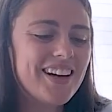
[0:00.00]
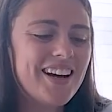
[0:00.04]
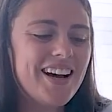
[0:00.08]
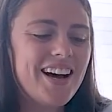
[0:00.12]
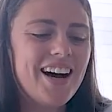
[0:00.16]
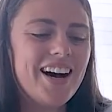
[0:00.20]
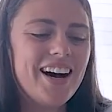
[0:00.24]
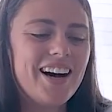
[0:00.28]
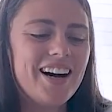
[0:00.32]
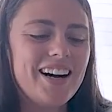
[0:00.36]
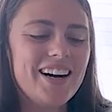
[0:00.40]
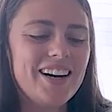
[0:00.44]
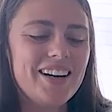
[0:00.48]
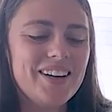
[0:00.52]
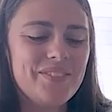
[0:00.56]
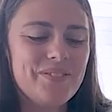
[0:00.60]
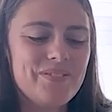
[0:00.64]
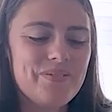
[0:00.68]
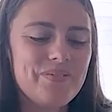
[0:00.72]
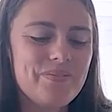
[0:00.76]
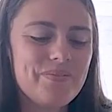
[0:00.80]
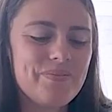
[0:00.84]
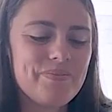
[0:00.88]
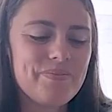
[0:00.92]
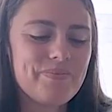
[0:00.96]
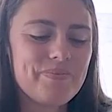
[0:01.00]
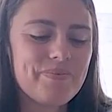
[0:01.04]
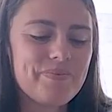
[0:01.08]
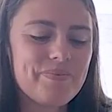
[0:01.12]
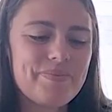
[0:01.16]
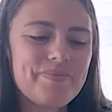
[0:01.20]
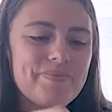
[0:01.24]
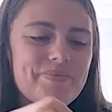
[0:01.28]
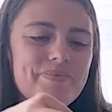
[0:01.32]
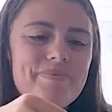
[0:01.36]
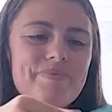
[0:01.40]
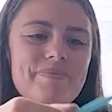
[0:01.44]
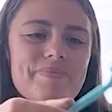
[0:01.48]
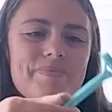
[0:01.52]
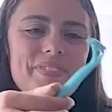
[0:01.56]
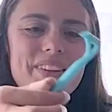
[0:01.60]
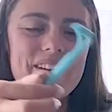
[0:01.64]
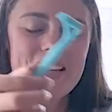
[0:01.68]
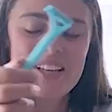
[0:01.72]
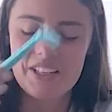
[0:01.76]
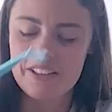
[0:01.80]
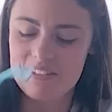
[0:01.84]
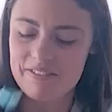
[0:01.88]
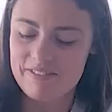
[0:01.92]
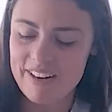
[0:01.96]
A
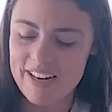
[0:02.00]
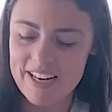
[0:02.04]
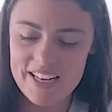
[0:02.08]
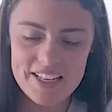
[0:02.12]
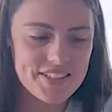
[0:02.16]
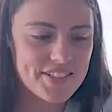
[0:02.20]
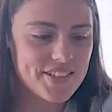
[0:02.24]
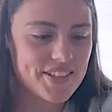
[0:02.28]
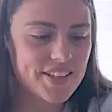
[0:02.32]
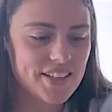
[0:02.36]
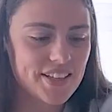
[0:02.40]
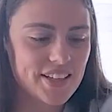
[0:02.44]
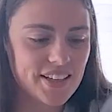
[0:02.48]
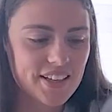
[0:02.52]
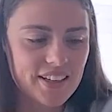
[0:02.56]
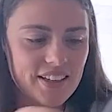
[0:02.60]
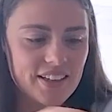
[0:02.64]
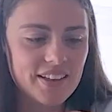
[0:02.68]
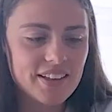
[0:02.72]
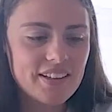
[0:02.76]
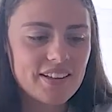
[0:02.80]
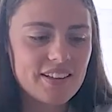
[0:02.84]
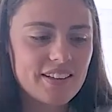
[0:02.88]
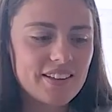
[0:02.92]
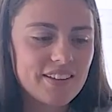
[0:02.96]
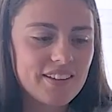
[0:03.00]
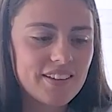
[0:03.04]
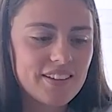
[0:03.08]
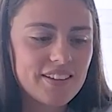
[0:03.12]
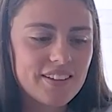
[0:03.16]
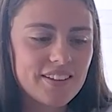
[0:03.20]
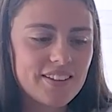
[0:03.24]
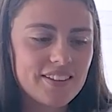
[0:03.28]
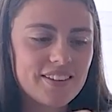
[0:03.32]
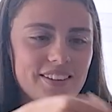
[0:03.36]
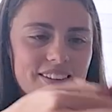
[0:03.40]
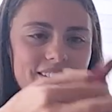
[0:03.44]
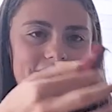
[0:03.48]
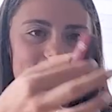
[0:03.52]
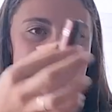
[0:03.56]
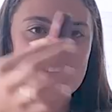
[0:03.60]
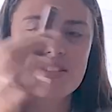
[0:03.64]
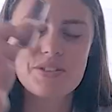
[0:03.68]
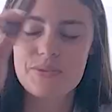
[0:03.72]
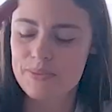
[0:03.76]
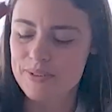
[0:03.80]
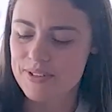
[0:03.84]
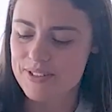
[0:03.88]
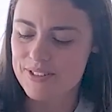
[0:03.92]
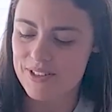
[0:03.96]
razor, a
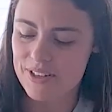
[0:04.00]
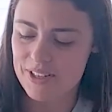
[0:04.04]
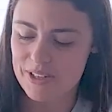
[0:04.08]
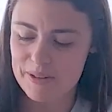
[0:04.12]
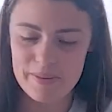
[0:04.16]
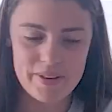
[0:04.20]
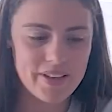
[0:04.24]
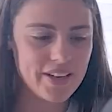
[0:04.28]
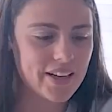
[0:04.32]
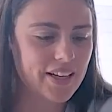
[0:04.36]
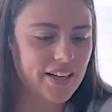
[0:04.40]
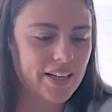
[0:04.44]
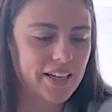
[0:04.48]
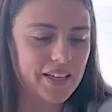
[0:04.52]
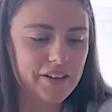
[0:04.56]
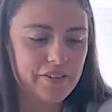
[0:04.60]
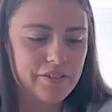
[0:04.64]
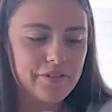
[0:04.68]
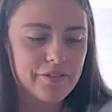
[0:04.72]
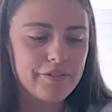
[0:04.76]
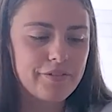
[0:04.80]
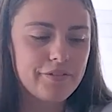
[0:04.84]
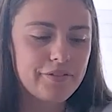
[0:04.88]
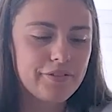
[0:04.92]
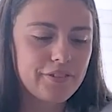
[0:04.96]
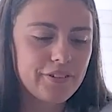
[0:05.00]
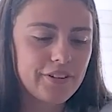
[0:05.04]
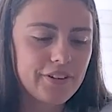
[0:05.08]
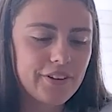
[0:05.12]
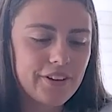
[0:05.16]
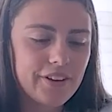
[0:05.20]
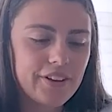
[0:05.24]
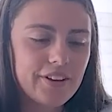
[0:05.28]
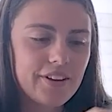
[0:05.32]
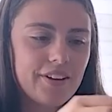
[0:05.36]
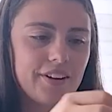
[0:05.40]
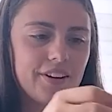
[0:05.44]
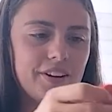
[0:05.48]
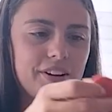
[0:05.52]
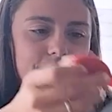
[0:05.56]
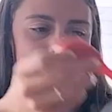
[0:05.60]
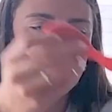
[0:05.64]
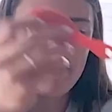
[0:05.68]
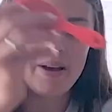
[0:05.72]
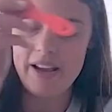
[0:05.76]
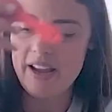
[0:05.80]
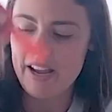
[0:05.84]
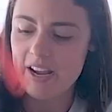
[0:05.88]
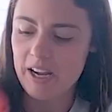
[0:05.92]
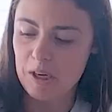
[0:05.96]
Swiss Army knife,
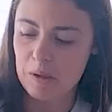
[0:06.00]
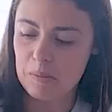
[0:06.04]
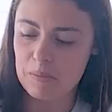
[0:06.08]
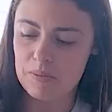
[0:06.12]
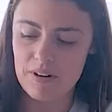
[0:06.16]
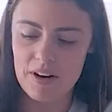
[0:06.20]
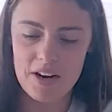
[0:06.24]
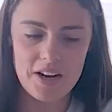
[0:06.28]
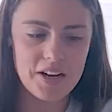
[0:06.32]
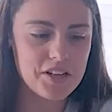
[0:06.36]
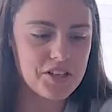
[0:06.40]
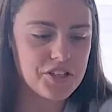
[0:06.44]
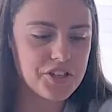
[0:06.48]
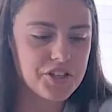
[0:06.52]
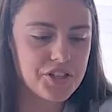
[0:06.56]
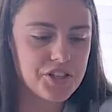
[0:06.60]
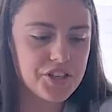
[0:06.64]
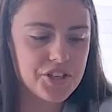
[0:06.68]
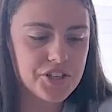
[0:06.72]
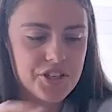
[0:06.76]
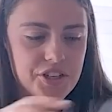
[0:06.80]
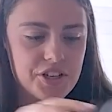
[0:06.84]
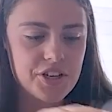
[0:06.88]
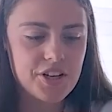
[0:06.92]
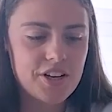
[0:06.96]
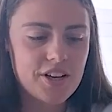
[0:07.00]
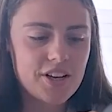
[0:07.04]
my hairbrush.